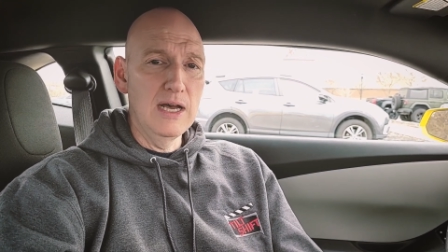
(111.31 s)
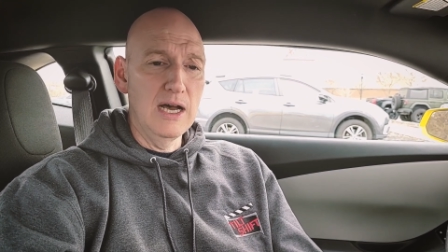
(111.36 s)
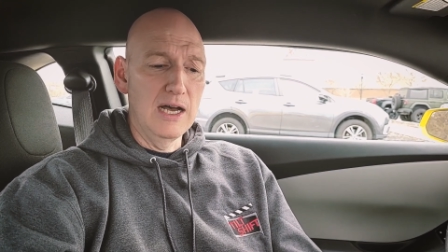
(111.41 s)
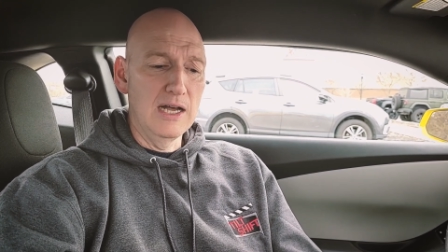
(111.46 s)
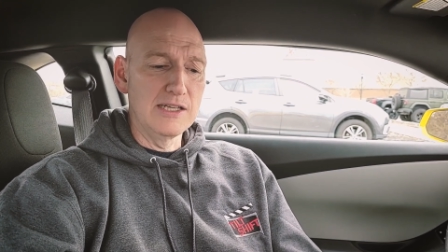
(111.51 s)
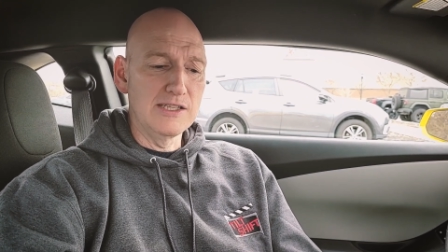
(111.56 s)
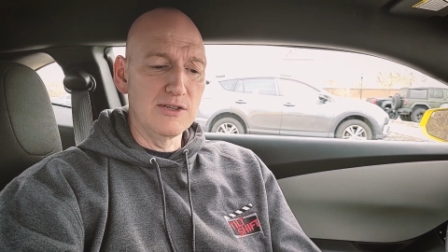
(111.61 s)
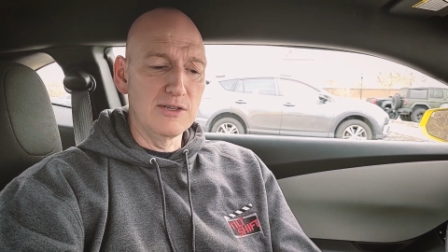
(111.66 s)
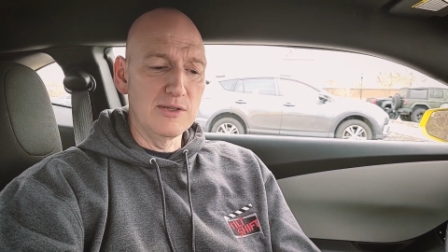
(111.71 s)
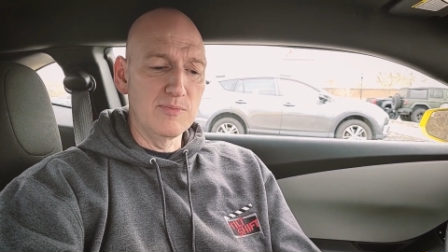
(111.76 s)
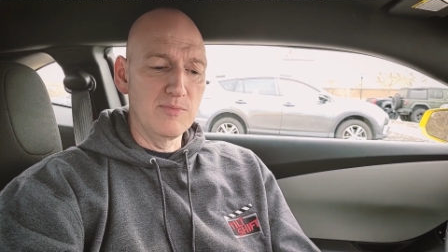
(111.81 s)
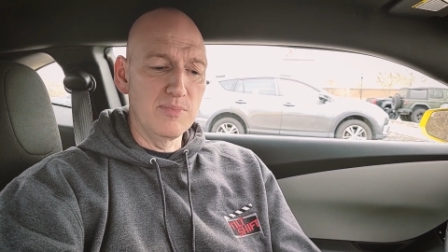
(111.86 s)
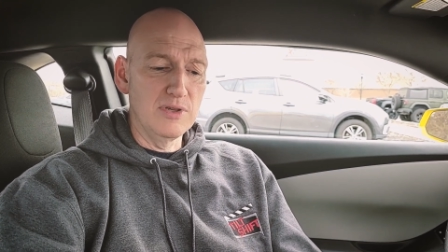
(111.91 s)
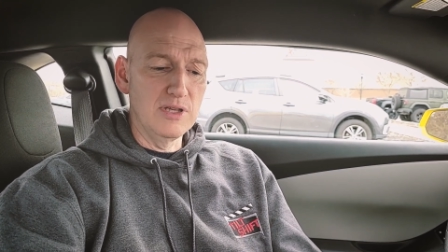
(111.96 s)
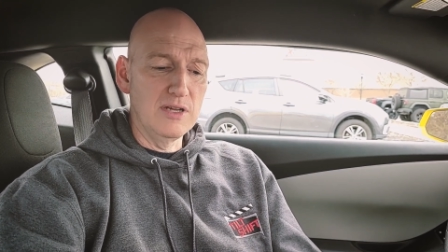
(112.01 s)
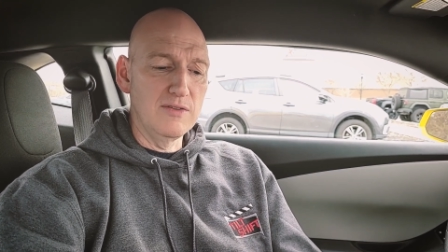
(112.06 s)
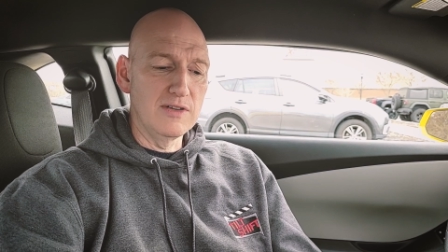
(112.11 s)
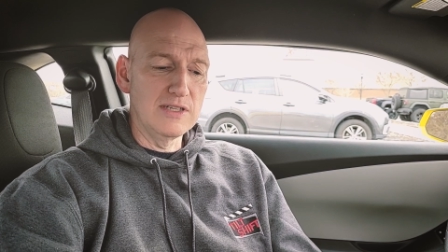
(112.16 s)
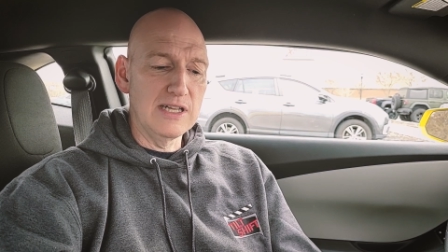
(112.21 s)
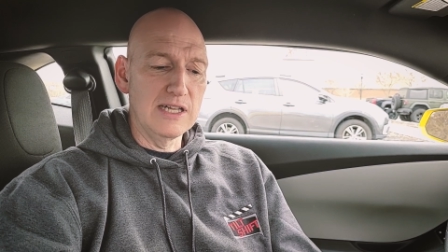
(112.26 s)
Uh, so,
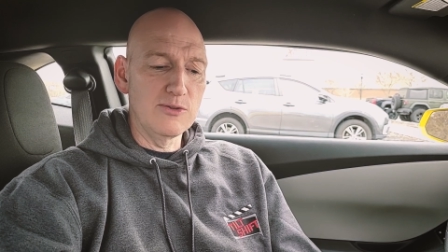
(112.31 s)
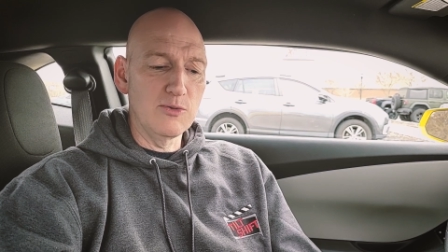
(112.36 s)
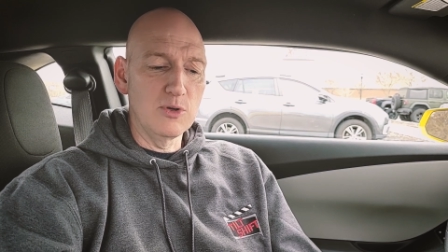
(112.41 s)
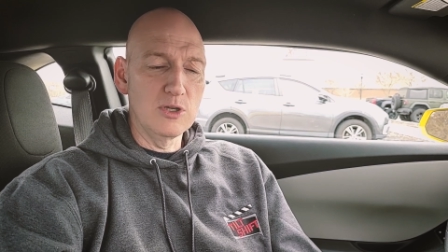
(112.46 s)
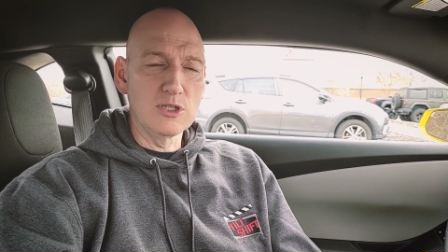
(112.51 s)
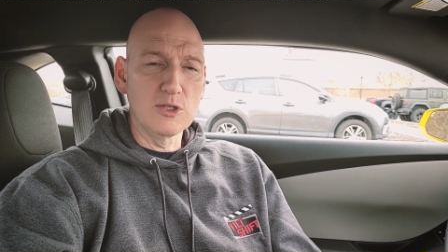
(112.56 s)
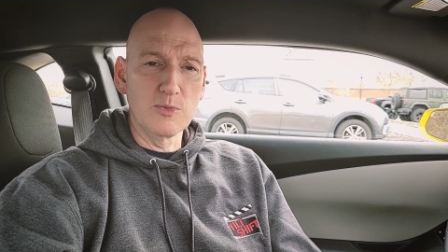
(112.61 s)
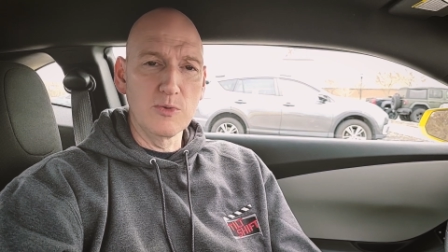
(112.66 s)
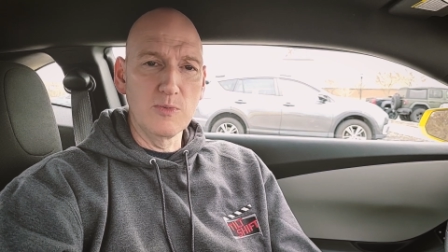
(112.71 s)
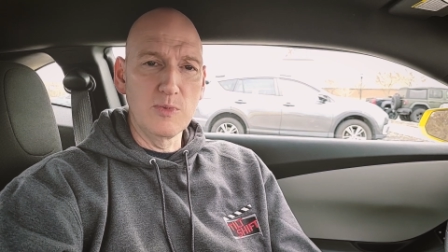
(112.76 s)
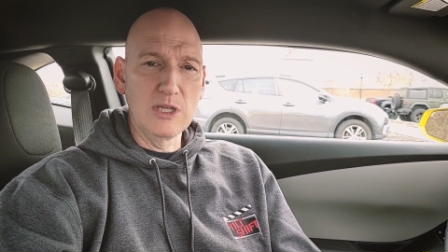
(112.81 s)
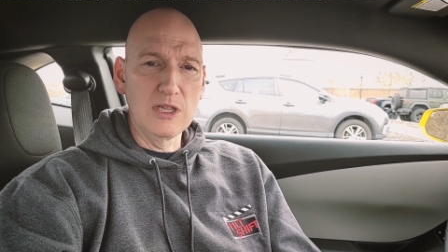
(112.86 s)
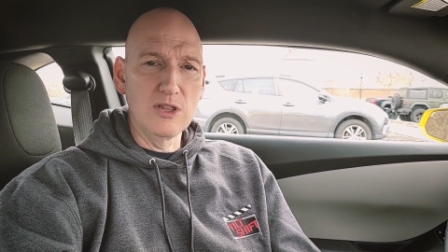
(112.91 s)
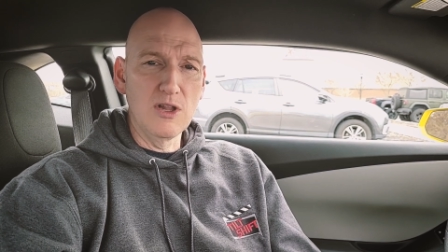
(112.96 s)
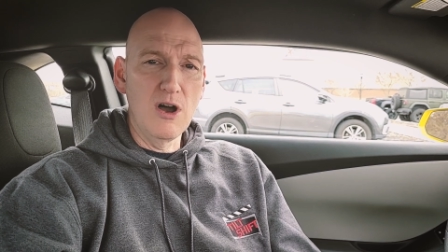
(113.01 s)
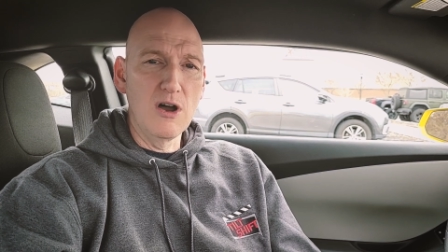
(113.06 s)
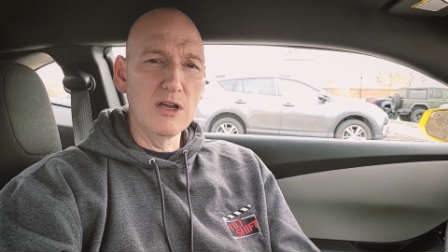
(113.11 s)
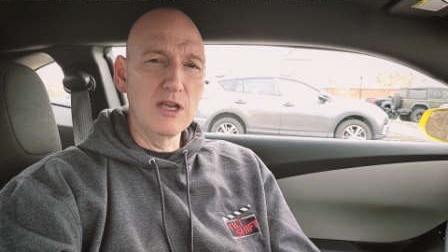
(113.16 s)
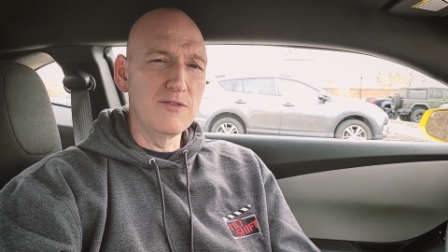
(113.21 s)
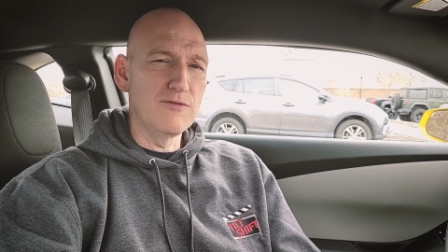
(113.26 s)
believers, that's what we should be
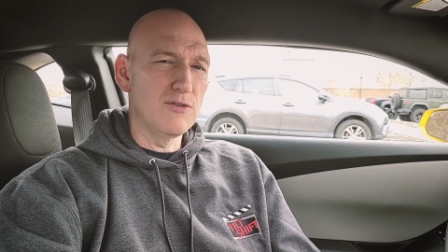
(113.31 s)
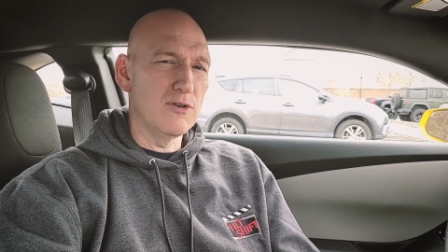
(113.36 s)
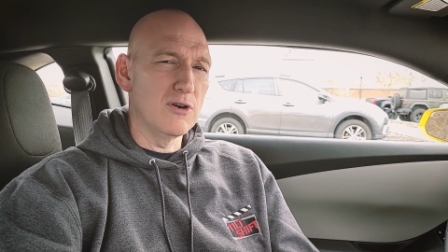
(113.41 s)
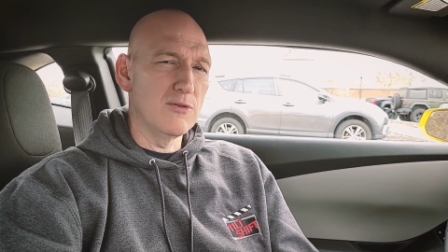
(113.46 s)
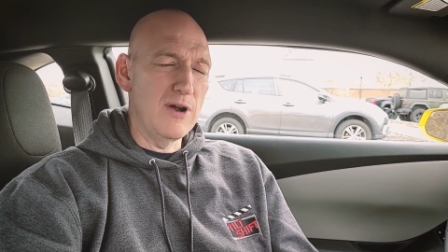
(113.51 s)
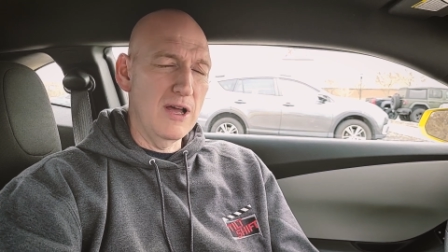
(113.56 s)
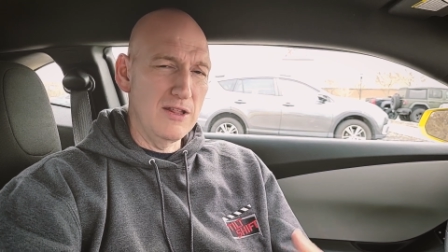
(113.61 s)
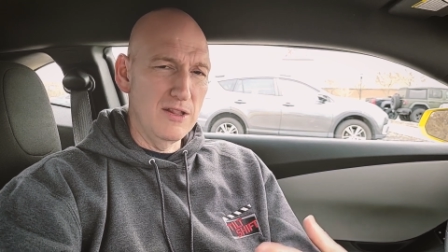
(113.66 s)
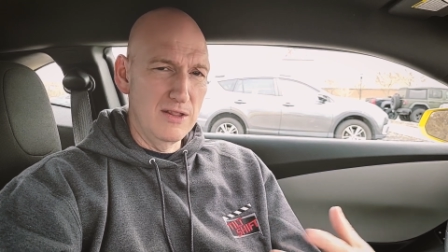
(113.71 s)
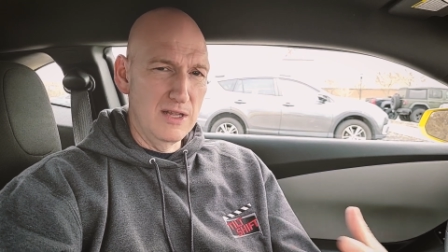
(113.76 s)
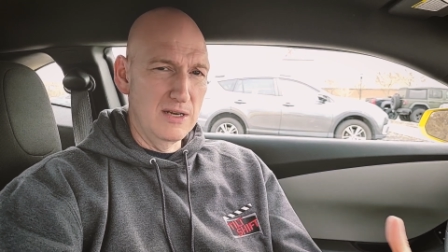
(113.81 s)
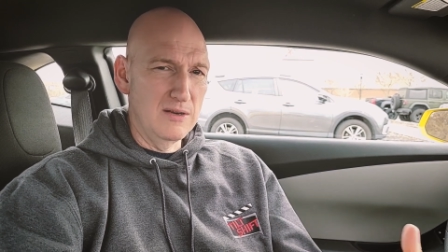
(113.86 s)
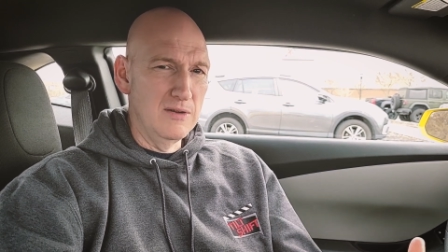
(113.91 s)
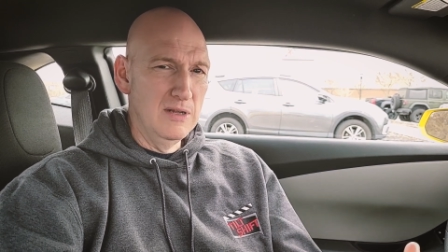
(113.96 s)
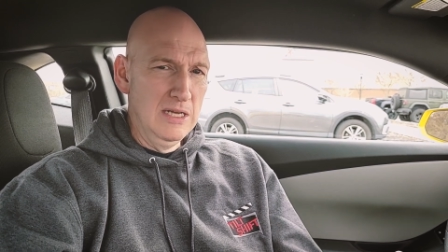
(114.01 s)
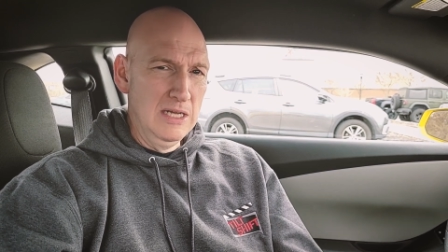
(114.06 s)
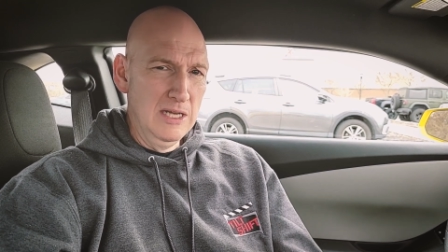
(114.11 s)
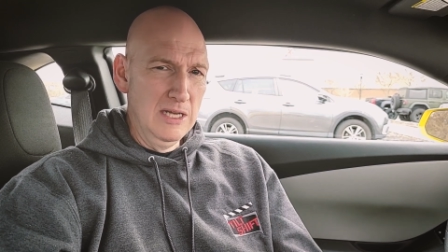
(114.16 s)
longing for rather than